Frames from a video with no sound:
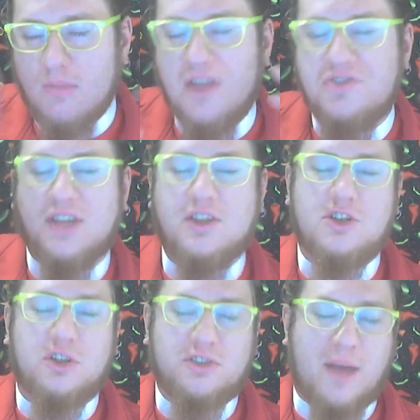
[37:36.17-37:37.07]
It's like the
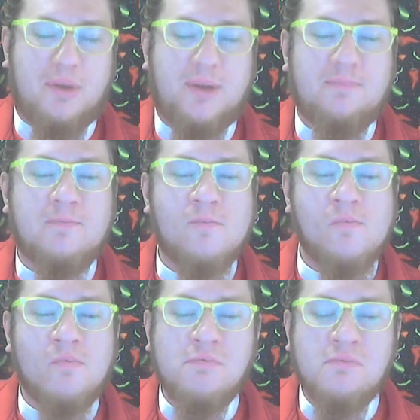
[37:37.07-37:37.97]
chiltepin.
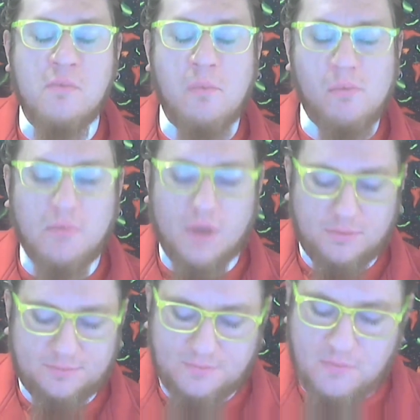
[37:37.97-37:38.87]

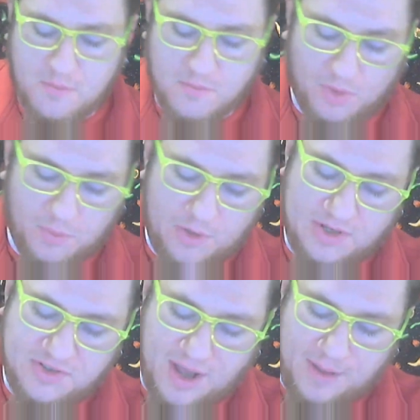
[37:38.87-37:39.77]
Mm, what
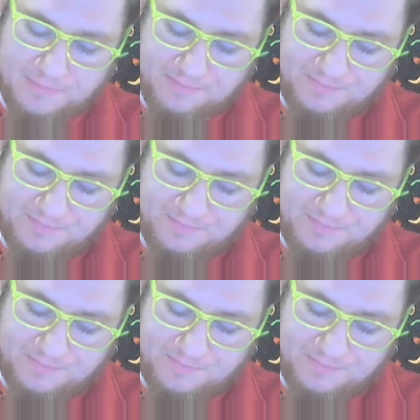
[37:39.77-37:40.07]
is that?